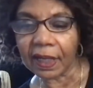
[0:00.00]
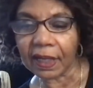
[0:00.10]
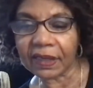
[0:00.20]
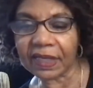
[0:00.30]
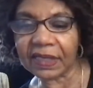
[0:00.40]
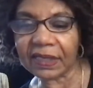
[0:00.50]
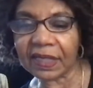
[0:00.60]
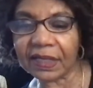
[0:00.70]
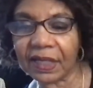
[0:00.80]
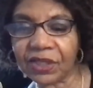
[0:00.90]
CeCe
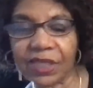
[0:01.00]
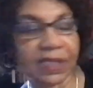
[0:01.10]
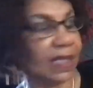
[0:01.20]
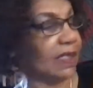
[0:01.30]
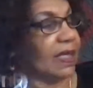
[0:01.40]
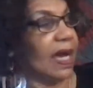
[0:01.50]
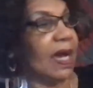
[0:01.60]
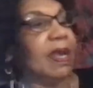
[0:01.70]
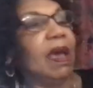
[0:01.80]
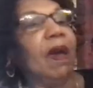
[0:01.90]
said, yes, she's
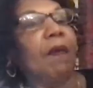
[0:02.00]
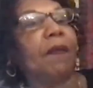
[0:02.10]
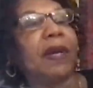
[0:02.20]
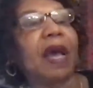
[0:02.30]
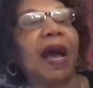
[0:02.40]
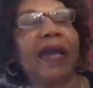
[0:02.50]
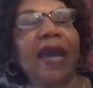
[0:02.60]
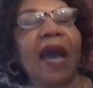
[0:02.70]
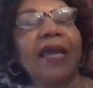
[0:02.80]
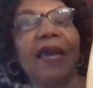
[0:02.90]
inside, but
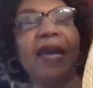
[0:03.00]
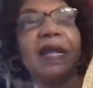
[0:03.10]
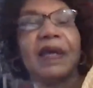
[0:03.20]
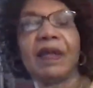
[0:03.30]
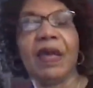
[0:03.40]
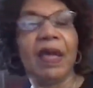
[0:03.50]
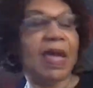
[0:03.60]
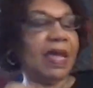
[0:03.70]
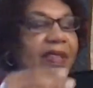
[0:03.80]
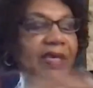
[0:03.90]
I get it.
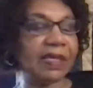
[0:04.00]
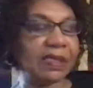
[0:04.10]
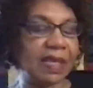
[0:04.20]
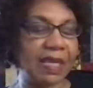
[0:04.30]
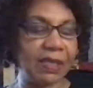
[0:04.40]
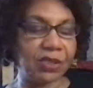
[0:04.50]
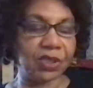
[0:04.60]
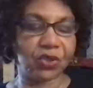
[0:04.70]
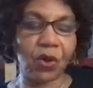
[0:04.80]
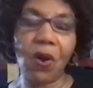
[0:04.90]
This
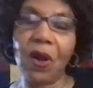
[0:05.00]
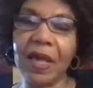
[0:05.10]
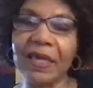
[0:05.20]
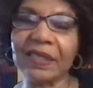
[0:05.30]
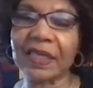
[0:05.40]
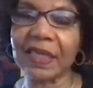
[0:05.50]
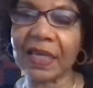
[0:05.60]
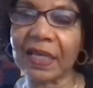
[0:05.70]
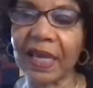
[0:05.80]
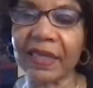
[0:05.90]
straw is
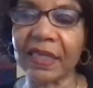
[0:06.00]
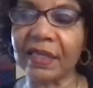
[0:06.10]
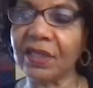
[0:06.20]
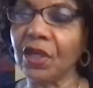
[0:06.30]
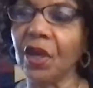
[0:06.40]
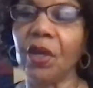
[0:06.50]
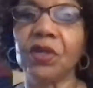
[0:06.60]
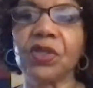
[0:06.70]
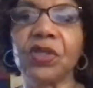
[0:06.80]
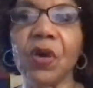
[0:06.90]
thick like this
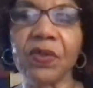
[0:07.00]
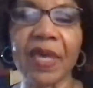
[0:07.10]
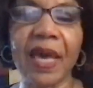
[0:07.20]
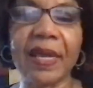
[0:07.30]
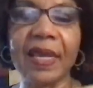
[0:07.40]
so that